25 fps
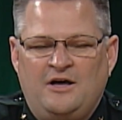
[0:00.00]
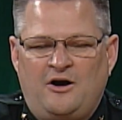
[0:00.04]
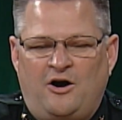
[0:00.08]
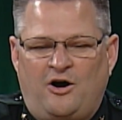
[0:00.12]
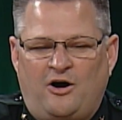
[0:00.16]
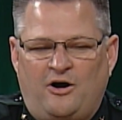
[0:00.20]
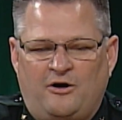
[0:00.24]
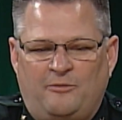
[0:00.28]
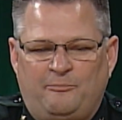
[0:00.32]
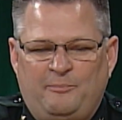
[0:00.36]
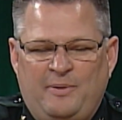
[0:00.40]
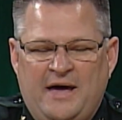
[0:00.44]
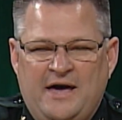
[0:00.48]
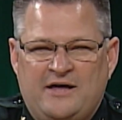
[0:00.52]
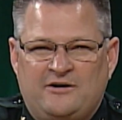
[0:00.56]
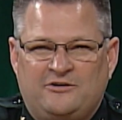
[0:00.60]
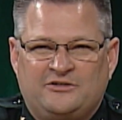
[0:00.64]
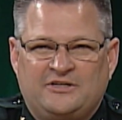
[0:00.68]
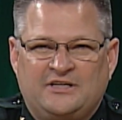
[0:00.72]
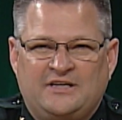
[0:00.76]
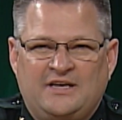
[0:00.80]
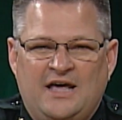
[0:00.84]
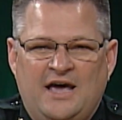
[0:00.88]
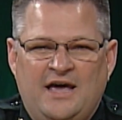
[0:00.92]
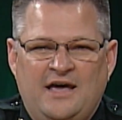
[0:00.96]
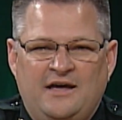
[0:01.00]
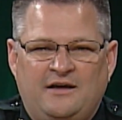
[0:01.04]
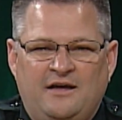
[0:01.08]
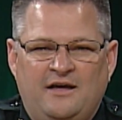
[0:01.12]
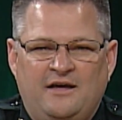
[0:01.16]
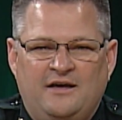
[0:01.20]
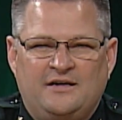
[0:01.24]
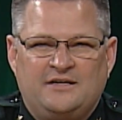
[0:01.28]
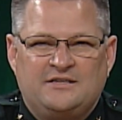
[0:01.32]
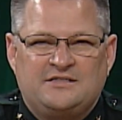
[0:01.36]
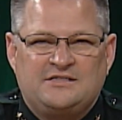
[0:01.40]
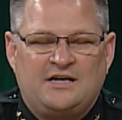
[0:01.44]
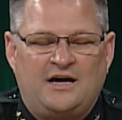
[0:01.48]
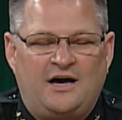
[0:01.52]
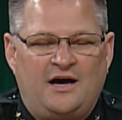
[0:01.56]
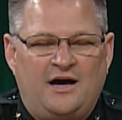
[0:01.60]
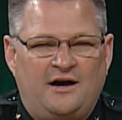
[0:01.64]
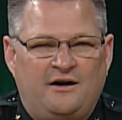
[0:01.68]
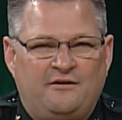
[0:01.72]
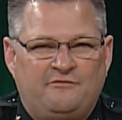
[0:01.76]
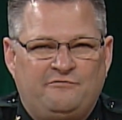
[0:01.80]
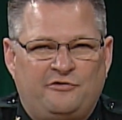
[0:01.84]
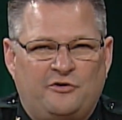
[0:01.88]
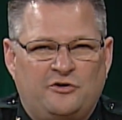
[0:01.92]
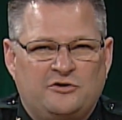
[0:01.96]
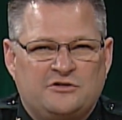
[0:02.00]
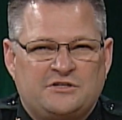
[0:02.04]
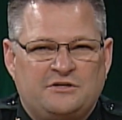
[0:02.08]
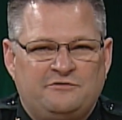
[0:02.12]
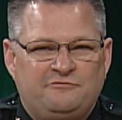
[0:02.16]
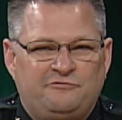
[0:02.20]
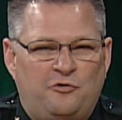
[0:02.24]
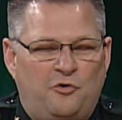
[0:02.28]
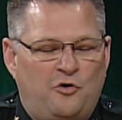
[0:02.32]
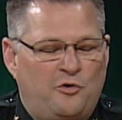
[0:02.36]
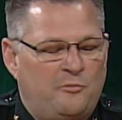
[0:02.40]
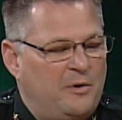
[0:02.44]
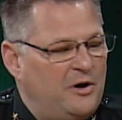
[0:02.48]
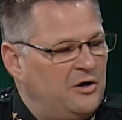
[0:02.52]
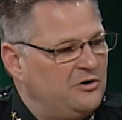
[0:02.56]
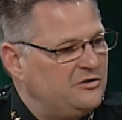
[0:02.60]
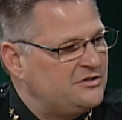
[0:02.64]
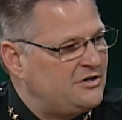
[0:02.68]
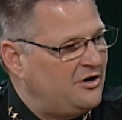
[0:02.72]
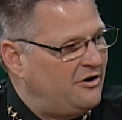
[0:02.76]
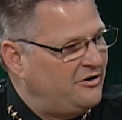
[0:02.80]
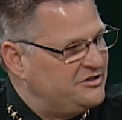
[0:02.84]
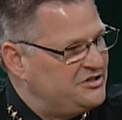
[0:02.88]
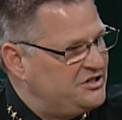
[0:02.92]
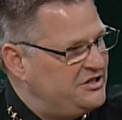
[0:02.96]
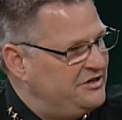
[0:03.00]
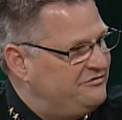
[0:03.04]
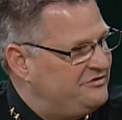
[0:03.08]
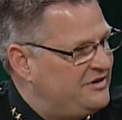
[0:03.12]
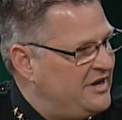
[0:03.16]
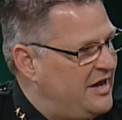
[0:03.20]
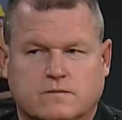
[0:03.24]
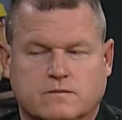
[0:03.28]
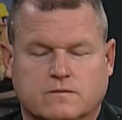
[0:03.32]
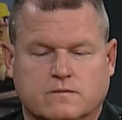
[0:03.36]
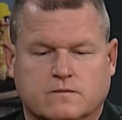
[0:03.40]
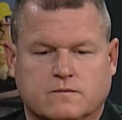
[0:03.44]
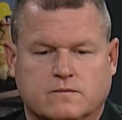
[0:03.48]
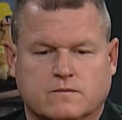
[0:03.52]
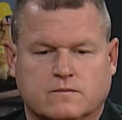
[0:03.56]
Our panel today is first and foremost our Chief Deputy,